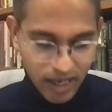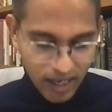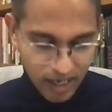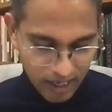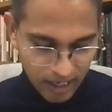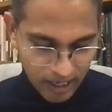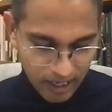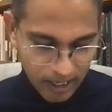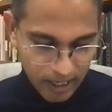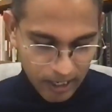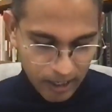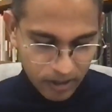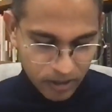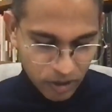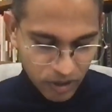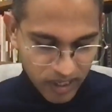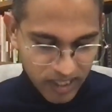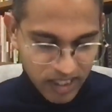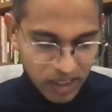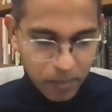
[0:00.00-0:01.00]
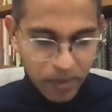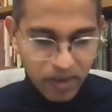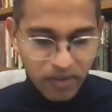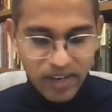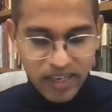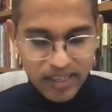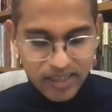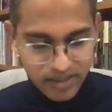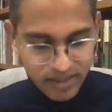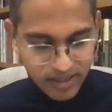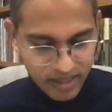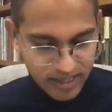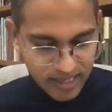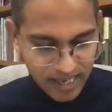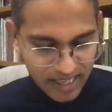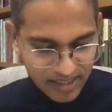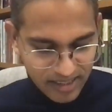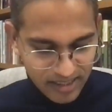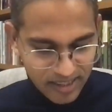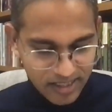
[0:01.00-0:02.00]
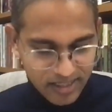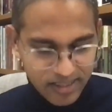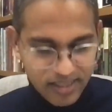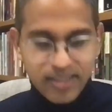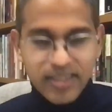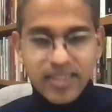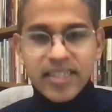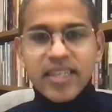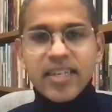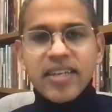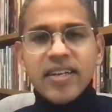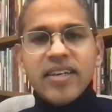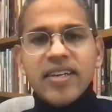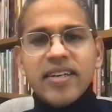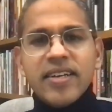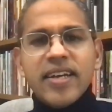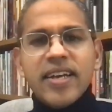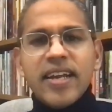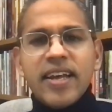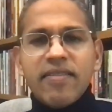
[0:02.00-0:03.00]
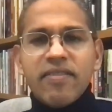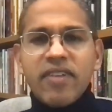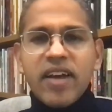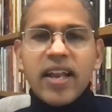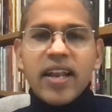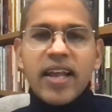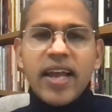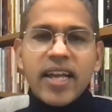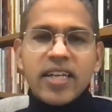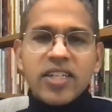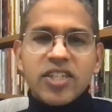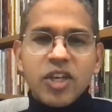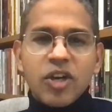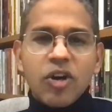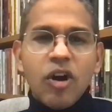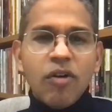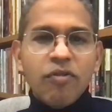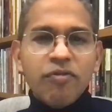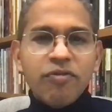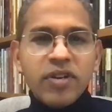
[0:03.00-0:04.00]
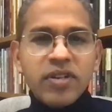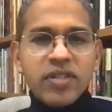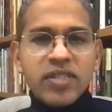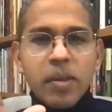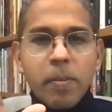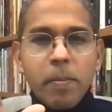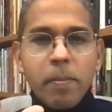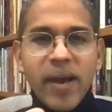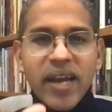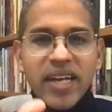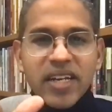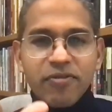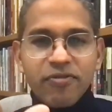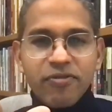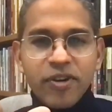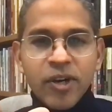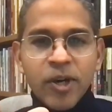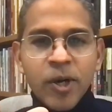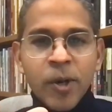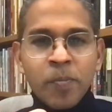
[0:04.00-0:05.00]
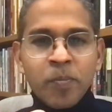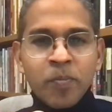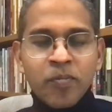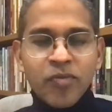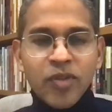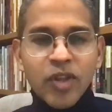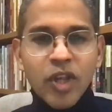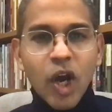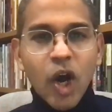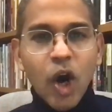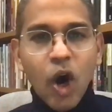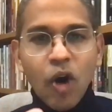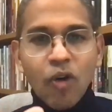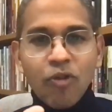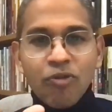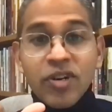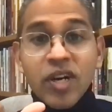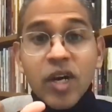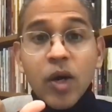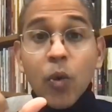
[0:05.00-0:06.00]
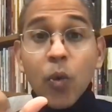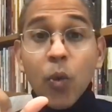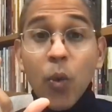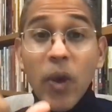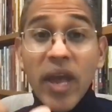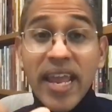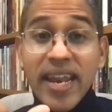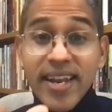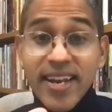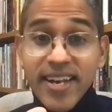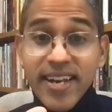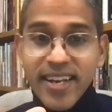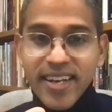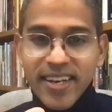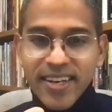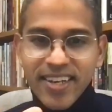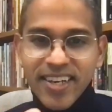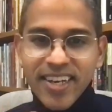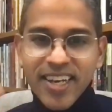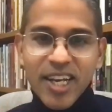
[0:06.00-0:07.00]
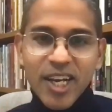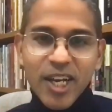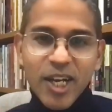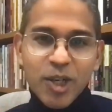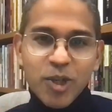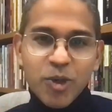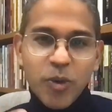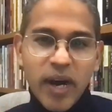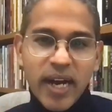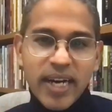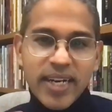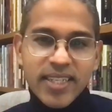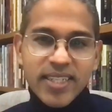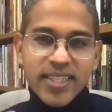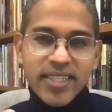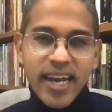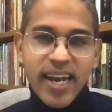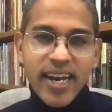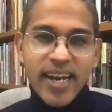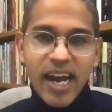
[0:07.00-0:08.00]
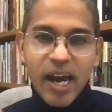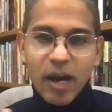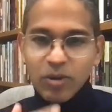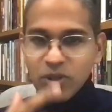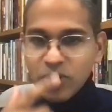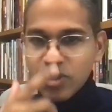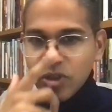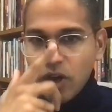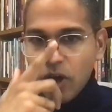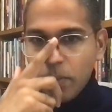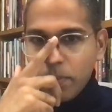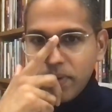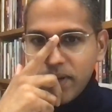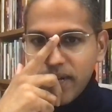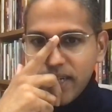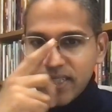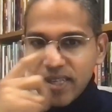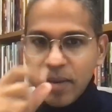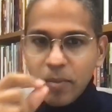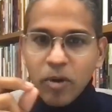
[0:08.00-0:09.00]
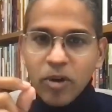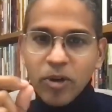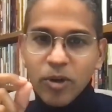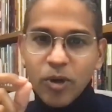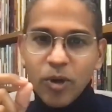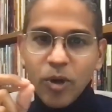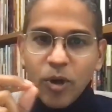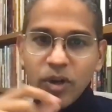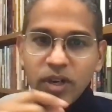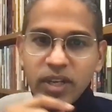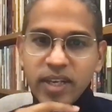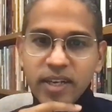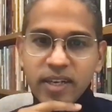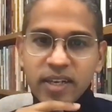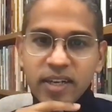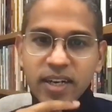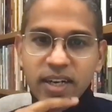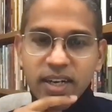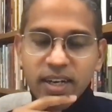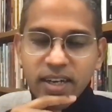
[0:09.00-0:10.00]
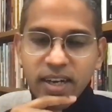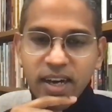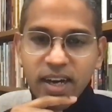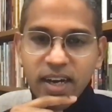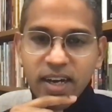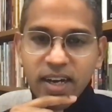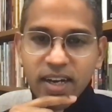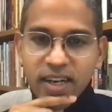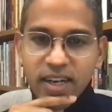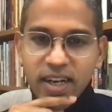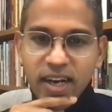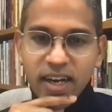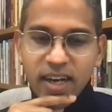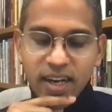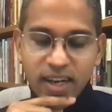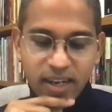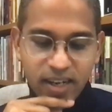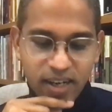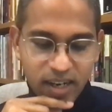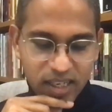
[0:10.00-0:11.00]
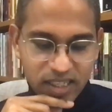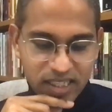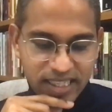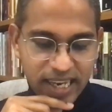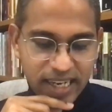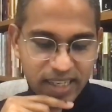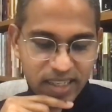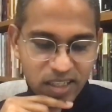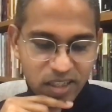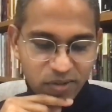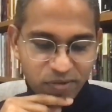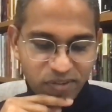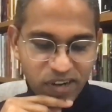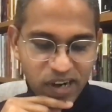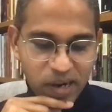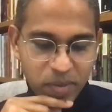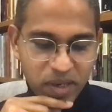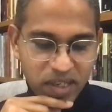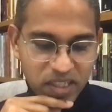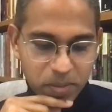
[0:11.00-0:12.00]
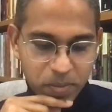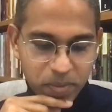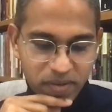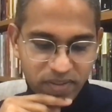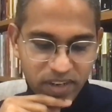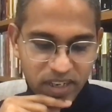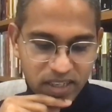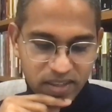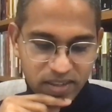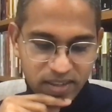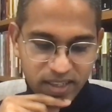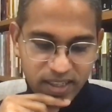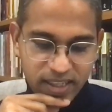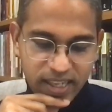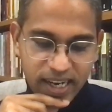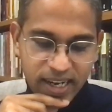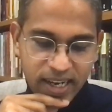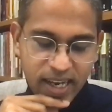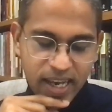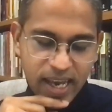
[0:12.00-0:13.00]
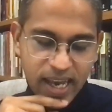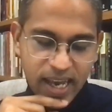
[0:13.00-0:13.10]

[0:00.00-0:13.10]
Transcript: So Isabel Wilkerson does this really, really well. And she offers the metaphor of wind to understand how this operates. I'm going to quote here a sentence from Isabel Wilkerson that